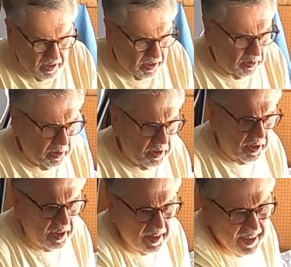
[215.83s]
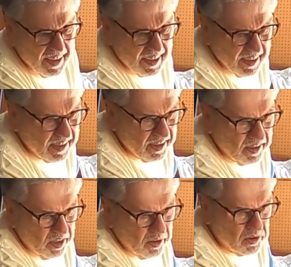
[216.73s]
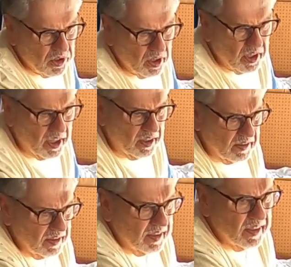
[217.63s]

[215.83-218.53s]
the other one here and get all the junk out.